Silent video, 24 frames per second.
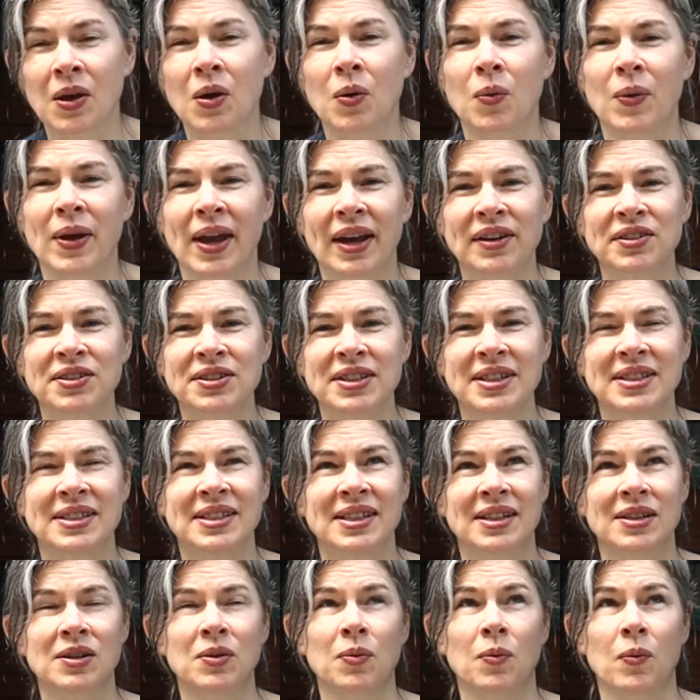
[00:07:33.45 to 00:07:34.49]
We actually
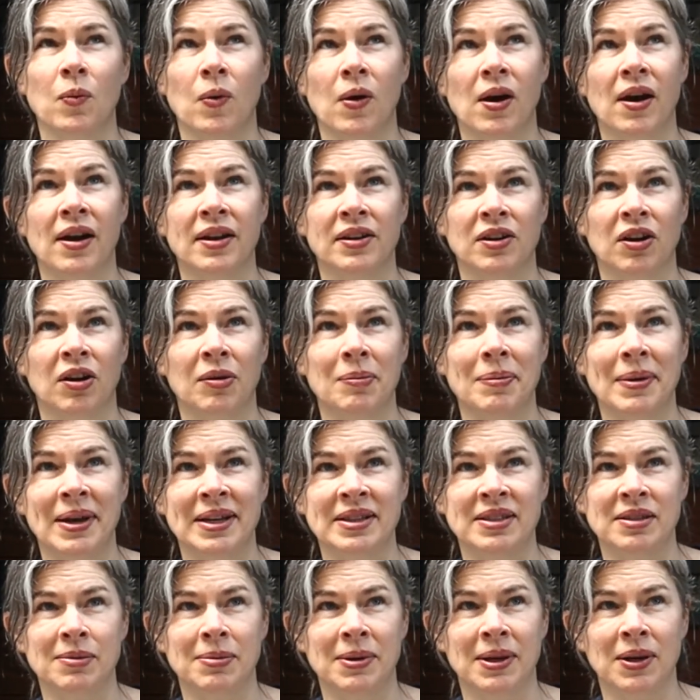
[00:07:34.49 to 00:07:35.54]
didn't want our bed
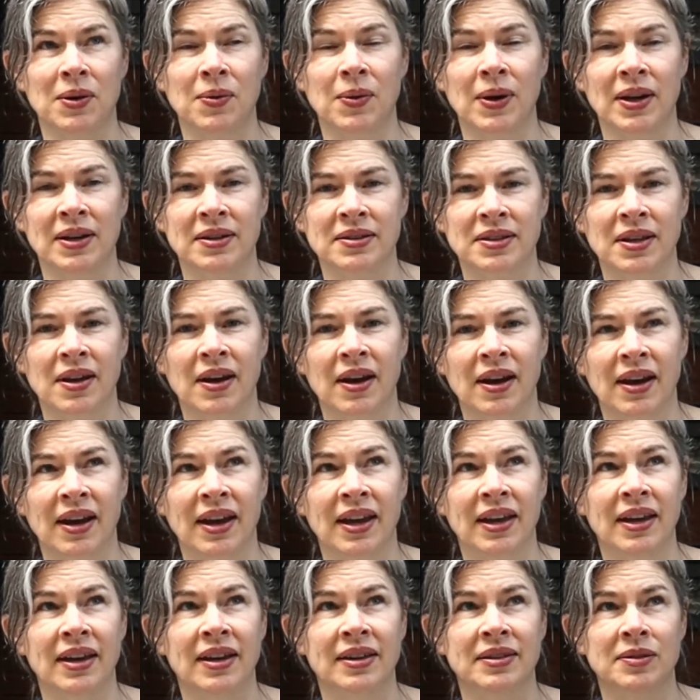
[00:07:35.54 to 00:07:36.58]
to be quite as
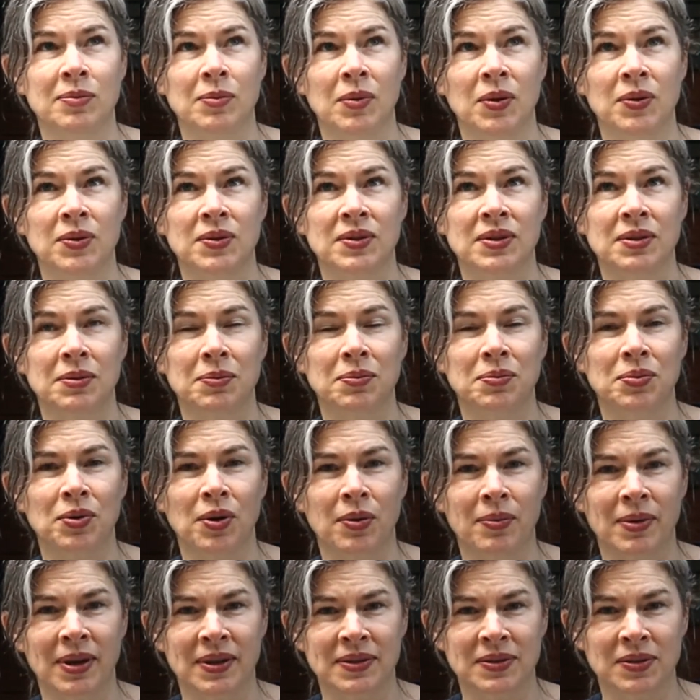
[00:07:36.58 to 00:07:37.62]
high as most
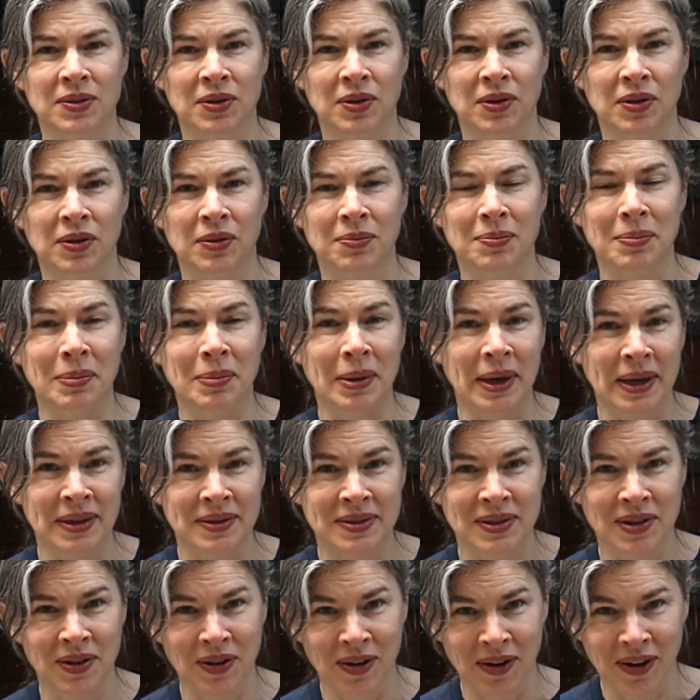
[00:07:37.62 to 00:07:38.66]
Promaster
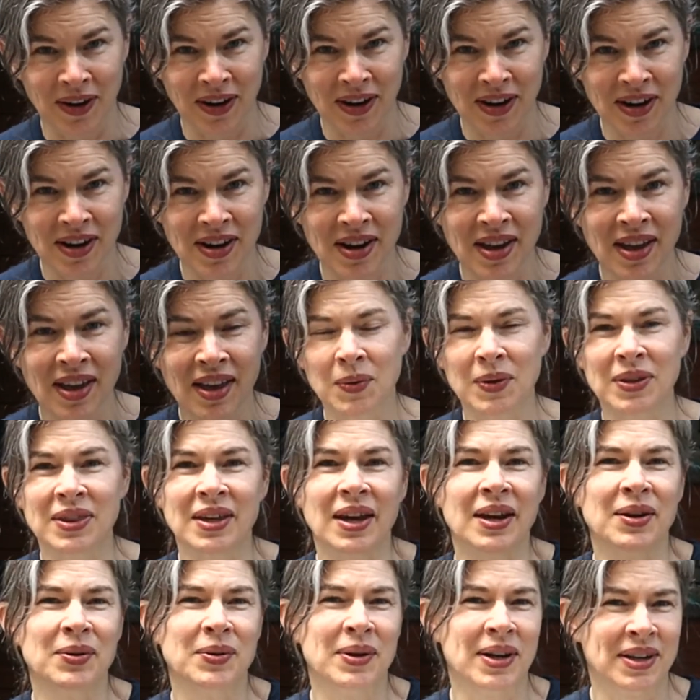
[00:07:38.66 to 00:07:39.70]
beds are. We
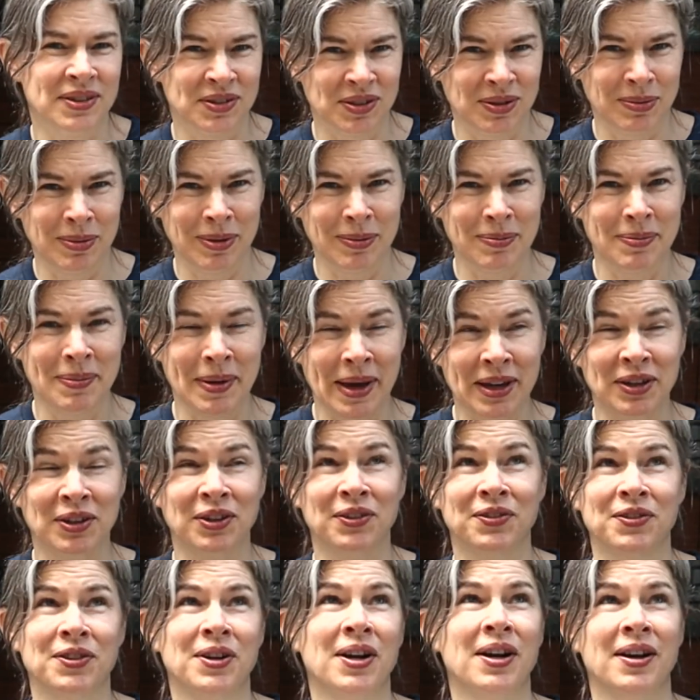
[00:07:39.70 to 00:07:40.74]
thought it would actually be better
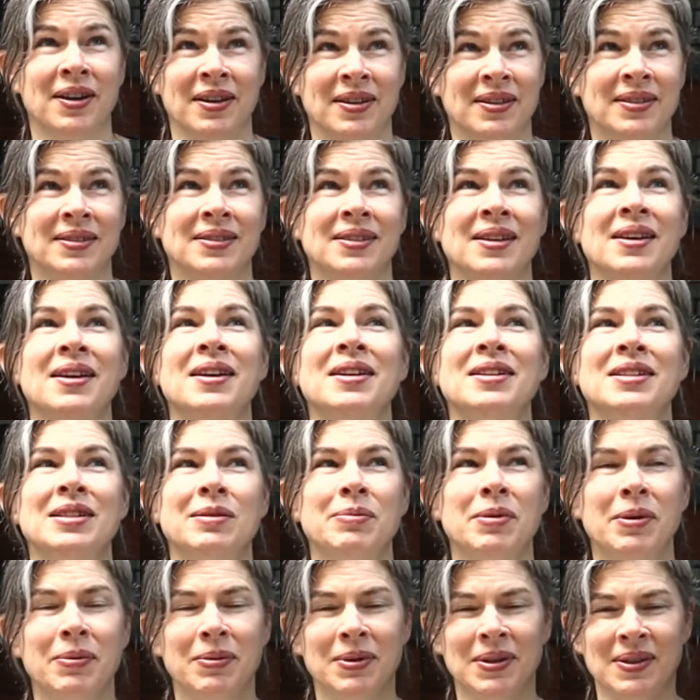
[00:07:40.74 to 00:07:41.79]
for us to
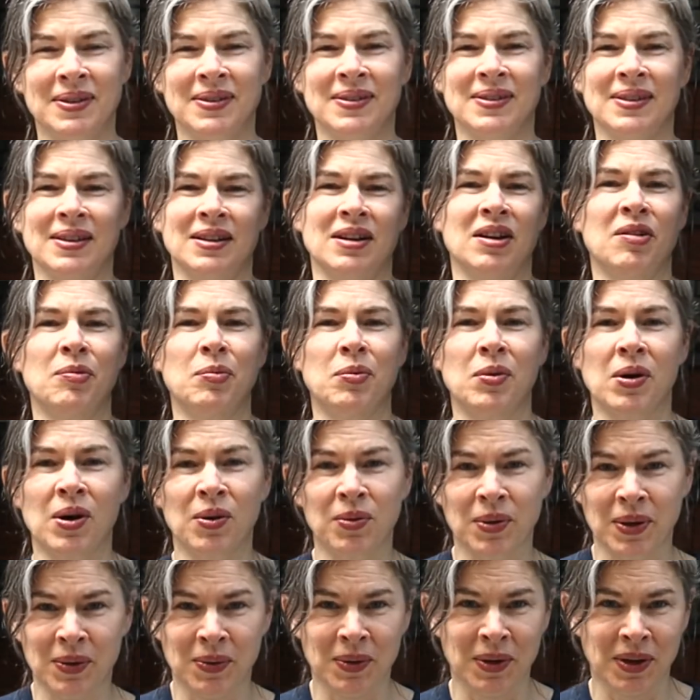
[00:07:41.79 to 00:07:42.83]
be able to sit up while
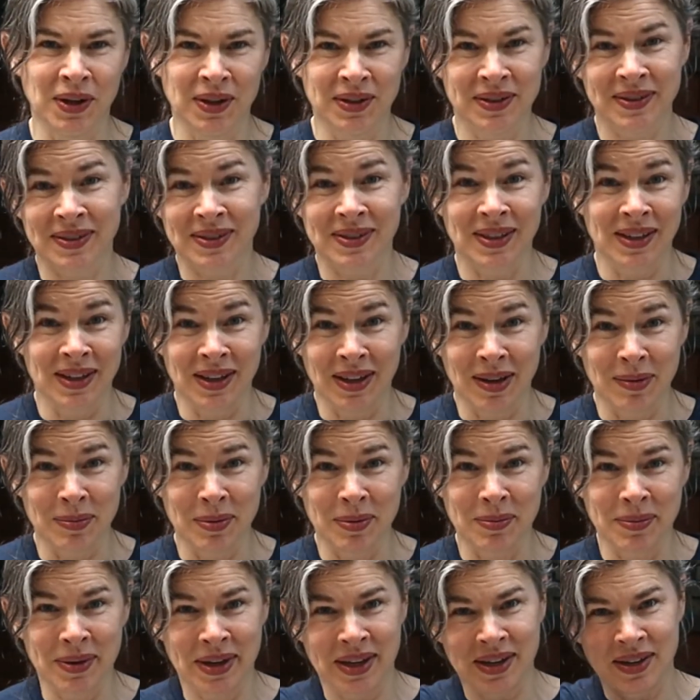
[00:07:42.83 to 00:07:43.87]
we were sitting up
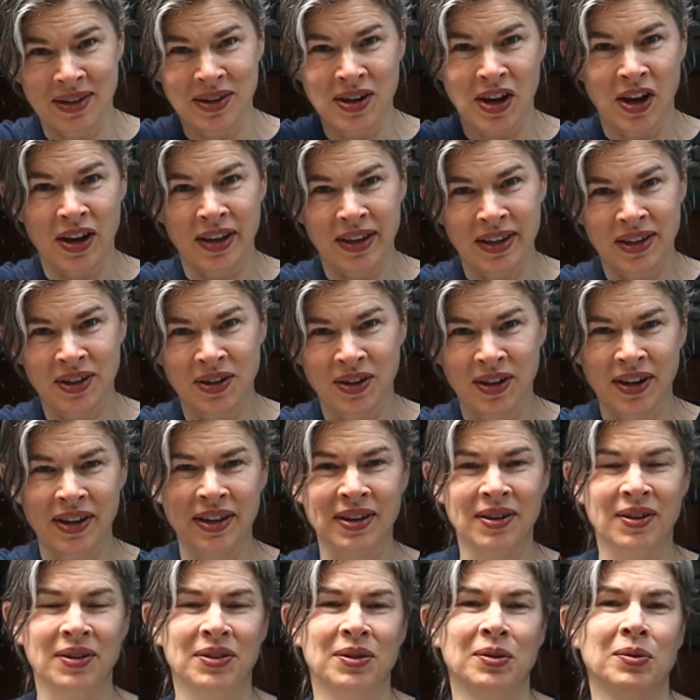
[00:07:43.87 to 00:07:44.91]
in bed and not hit our head
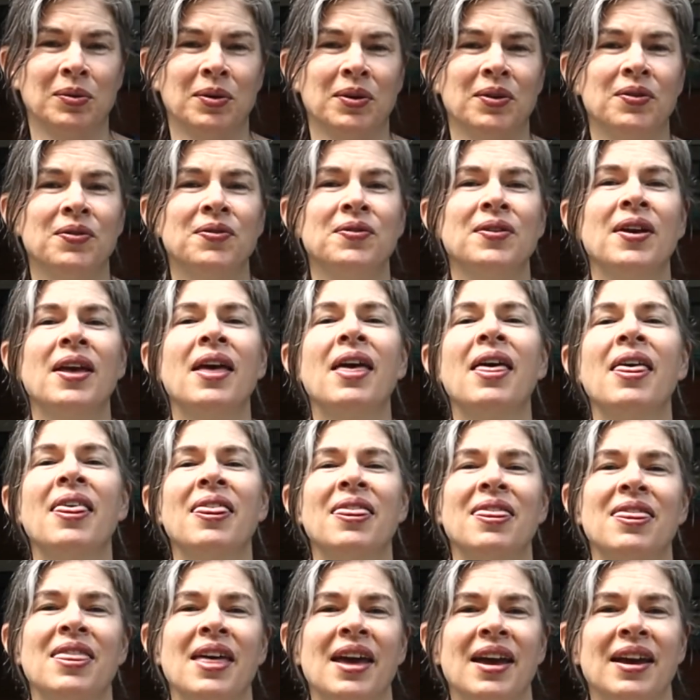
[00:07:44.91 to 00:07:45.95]
on the roof
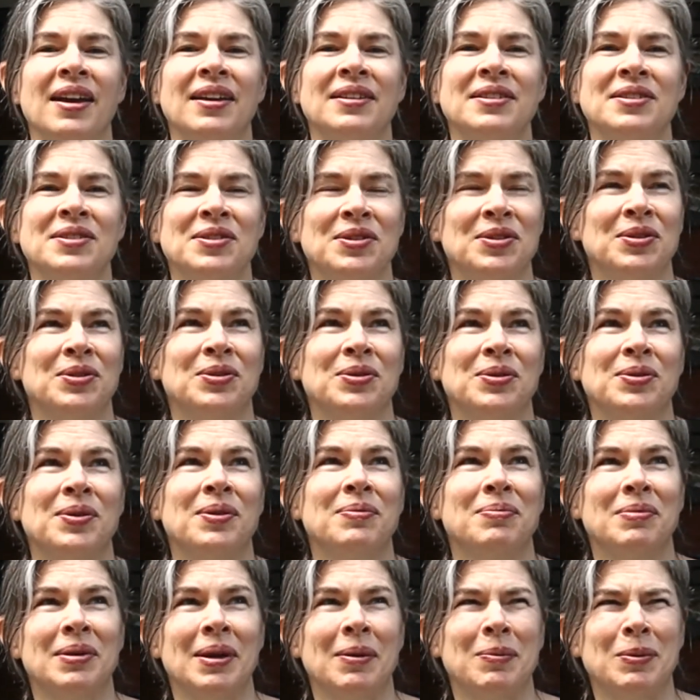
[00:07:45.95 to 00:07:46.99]
than to
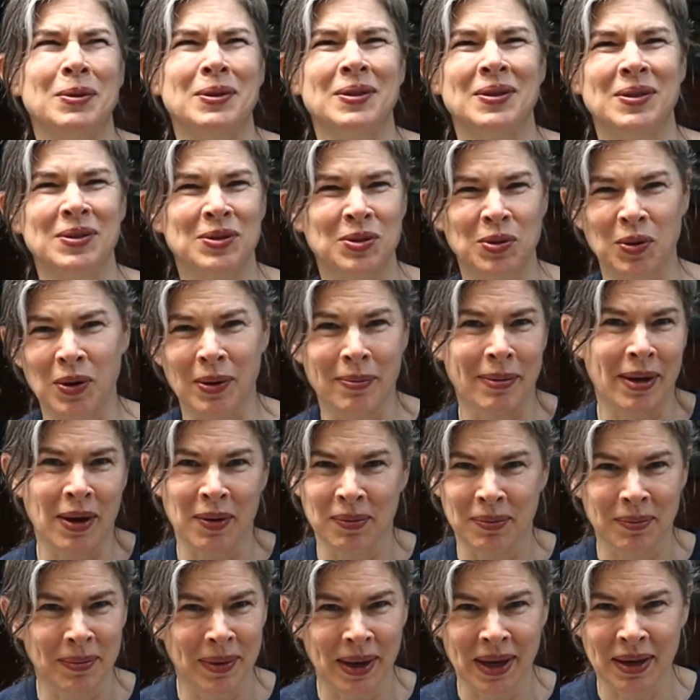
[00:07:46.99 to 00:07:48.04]
be able to store a
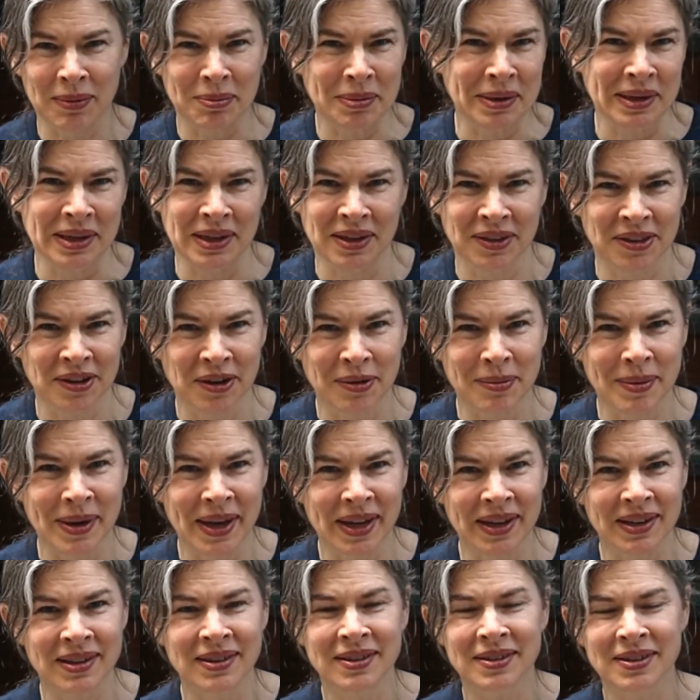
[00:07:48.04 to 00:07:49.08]
mountain bike beneath our
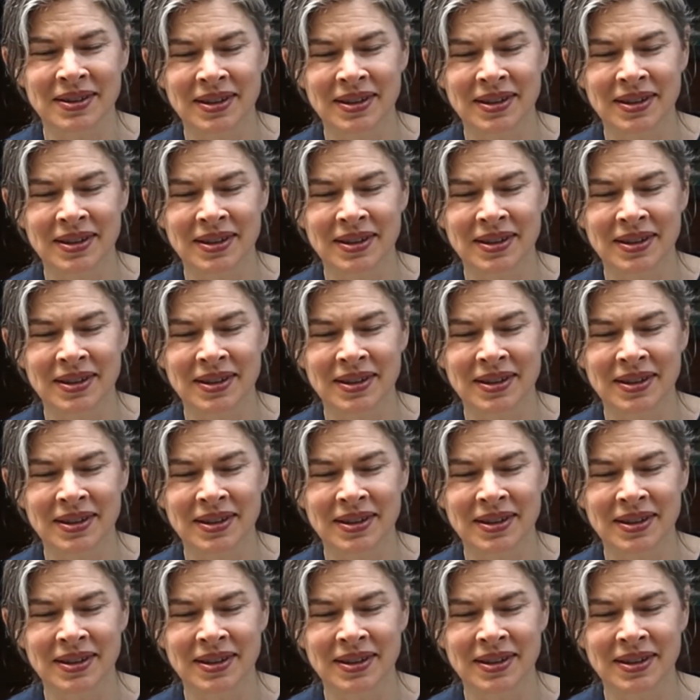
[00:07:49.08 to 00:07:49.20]
bed.